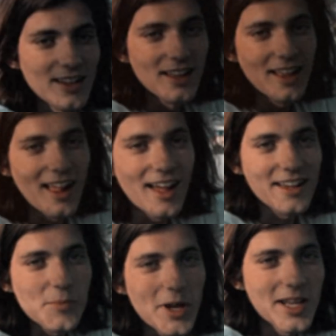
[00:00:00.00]

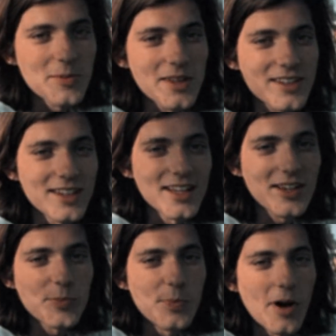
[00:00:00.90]
Hi, my name is
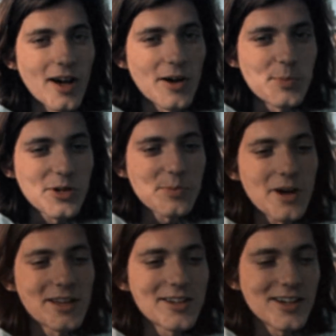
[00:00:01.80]
Nick uh,
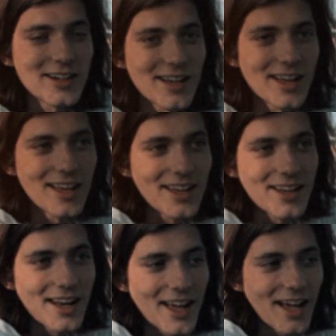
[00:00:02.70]
Bookbinder,
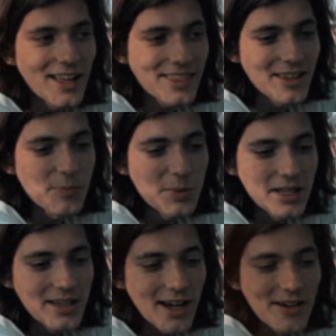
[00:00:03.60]
and I think
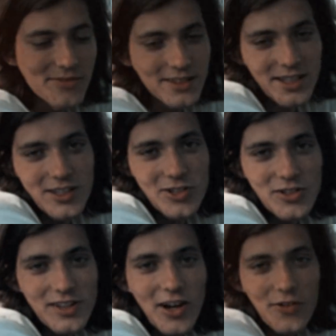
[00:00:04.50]
being confident in
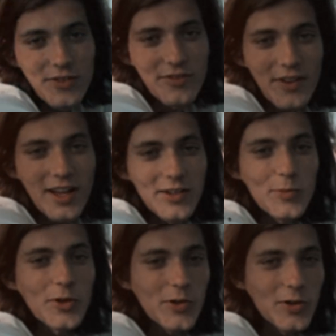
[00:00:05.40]
yourself and
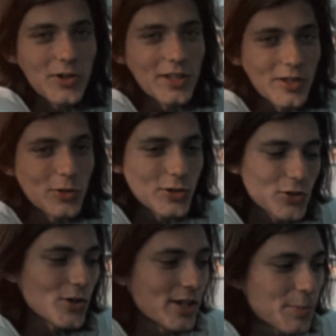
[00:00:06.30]
finding what really you
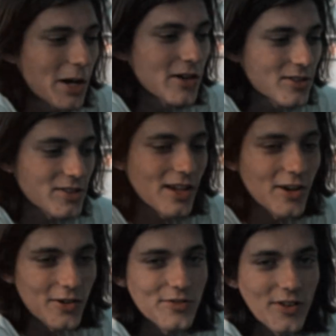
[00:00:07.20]
enjoy about
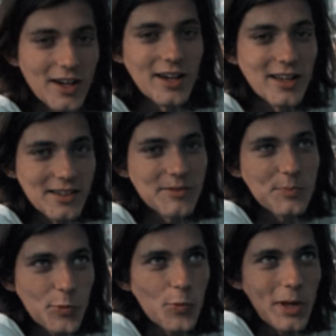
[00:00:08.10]
yourself uh,
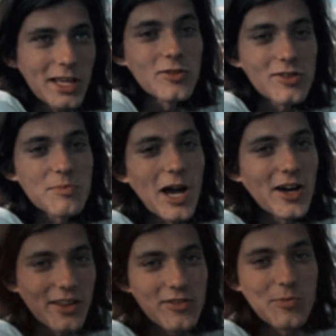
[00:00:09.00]
will make you
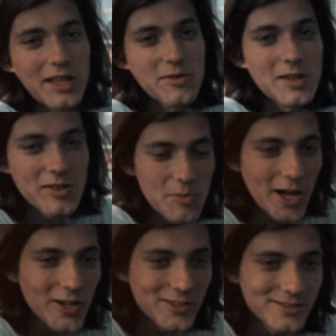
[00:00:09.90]
smile. That's what makes me
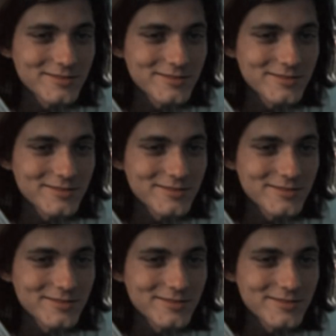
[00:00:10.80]
smile.